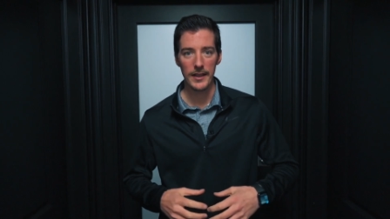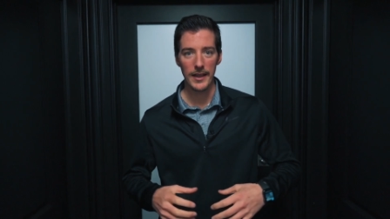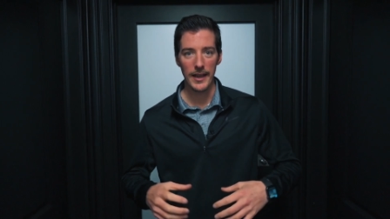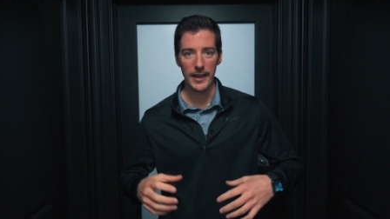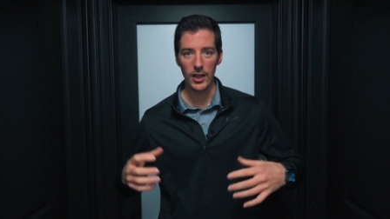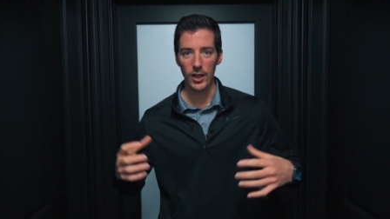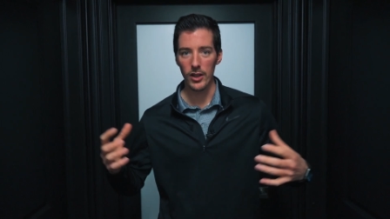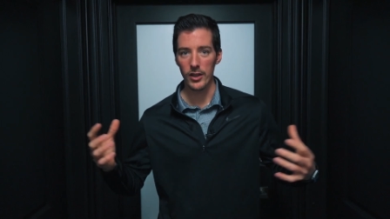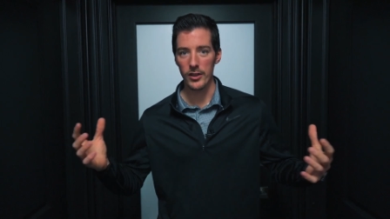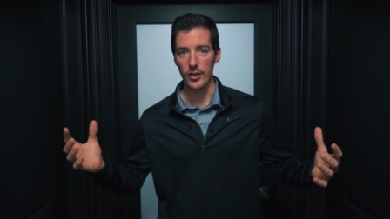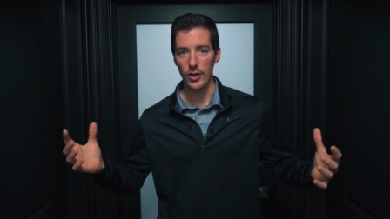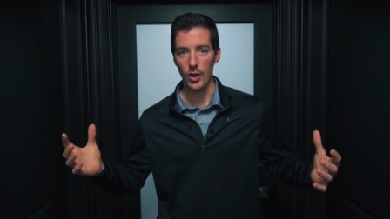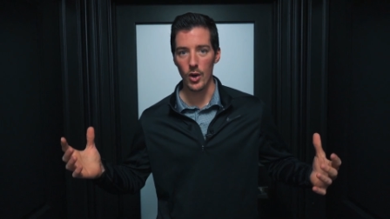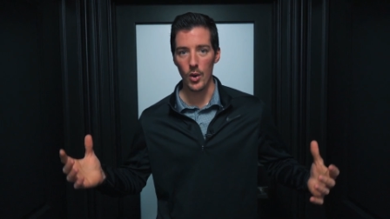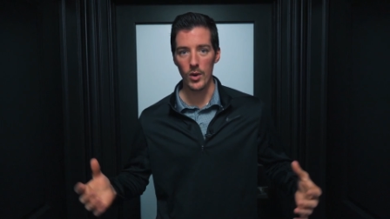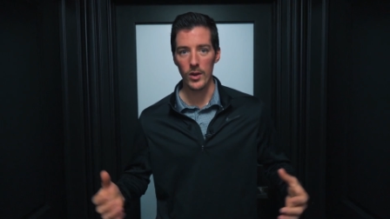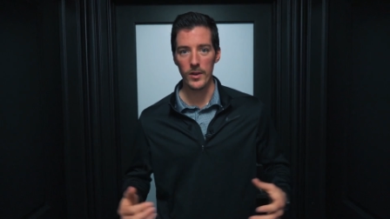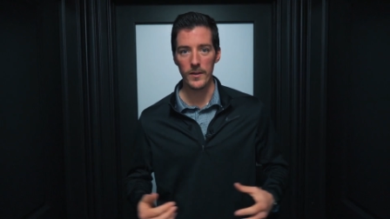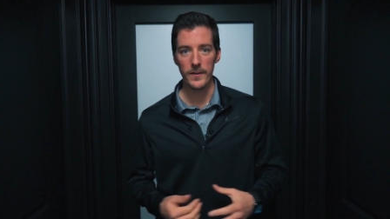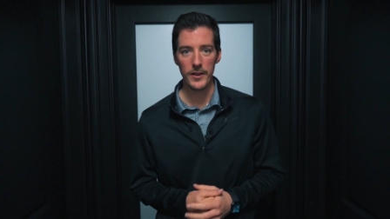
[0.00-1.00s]
I call it the
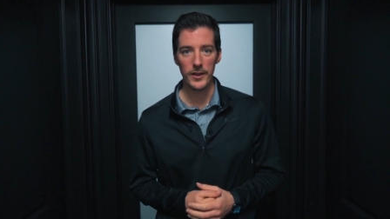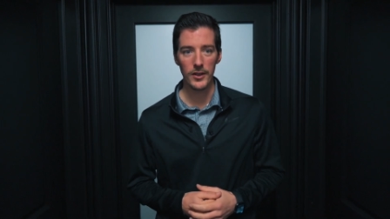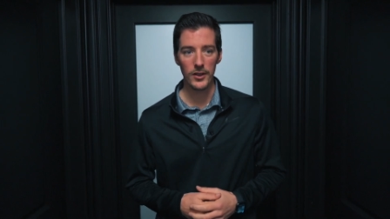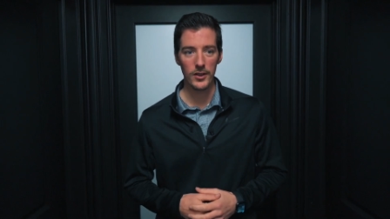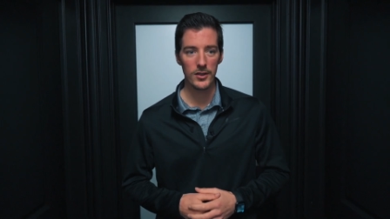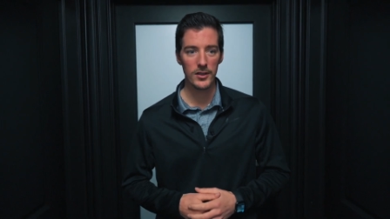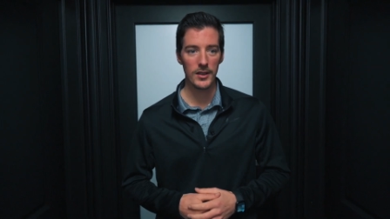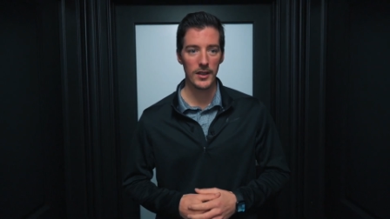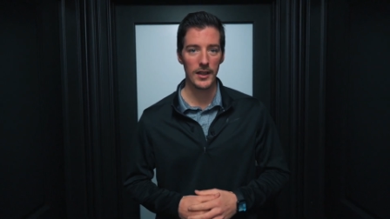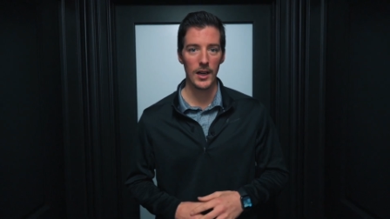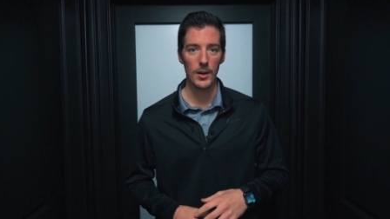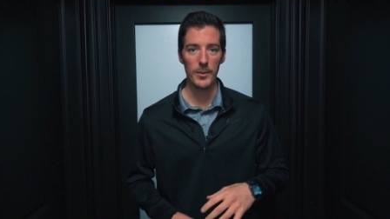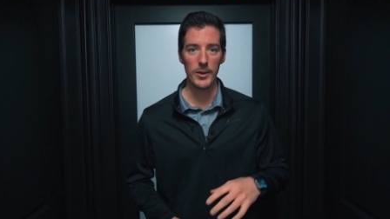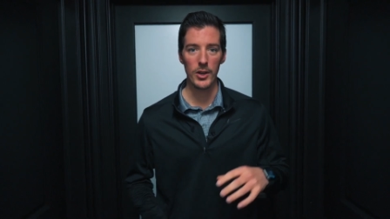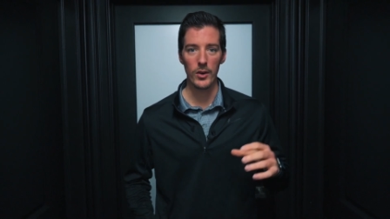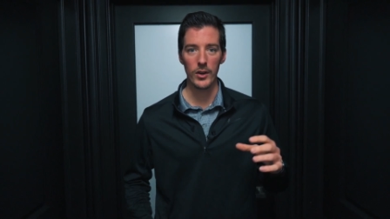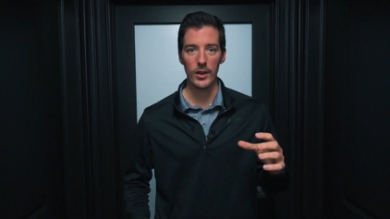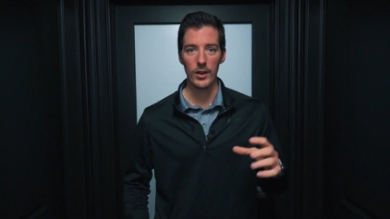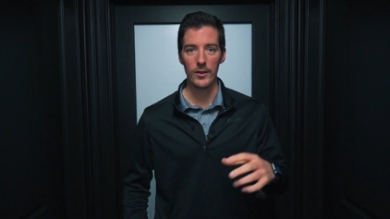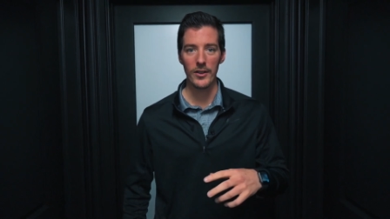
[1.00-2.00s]
cornfields. I'll be
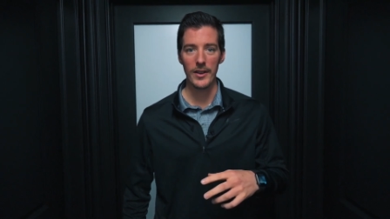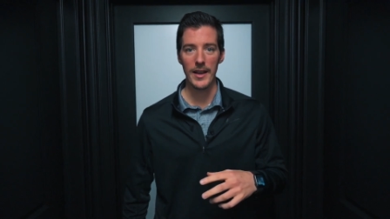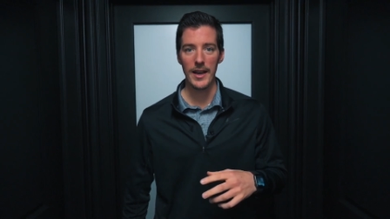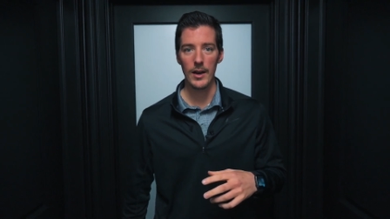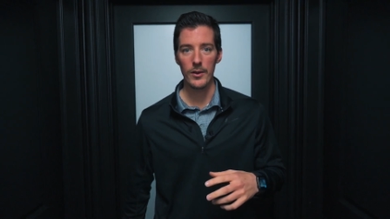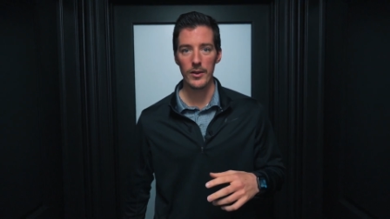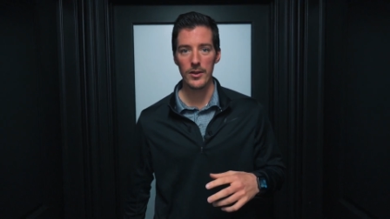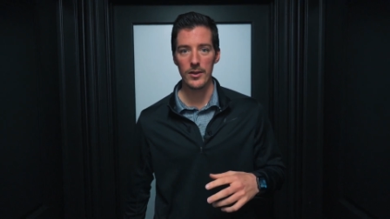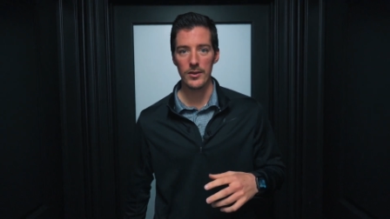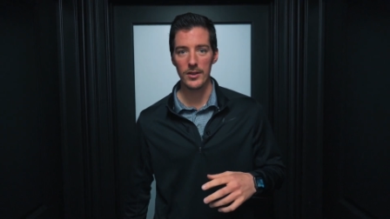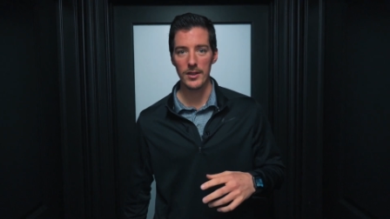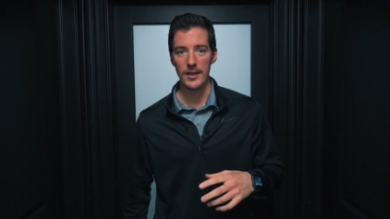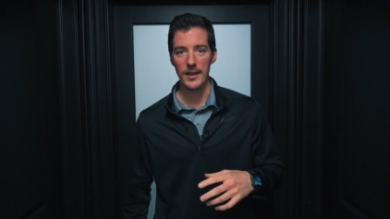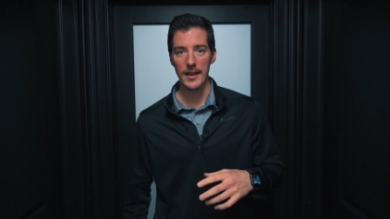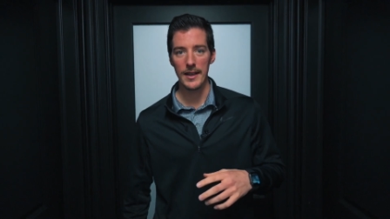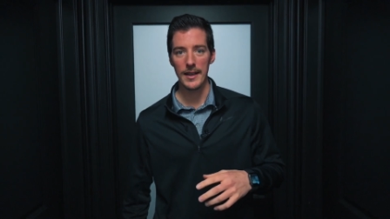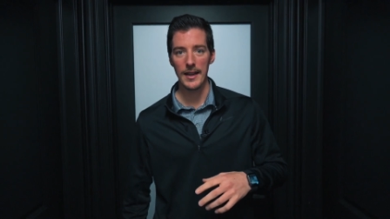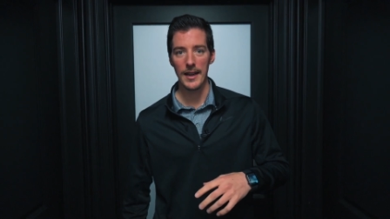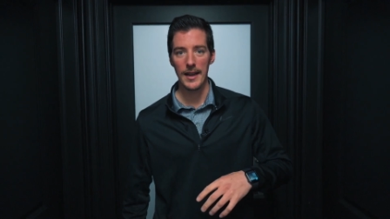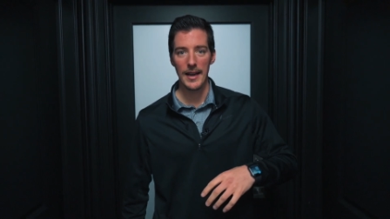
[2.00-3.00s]
going over that with you
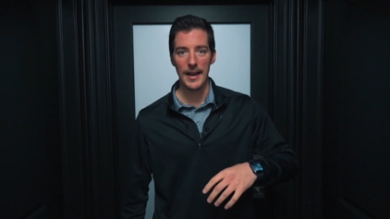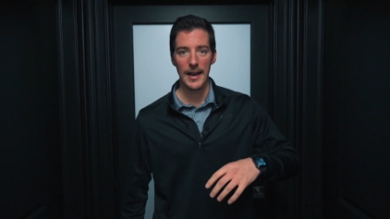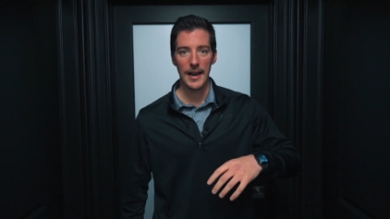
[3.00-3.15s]
today.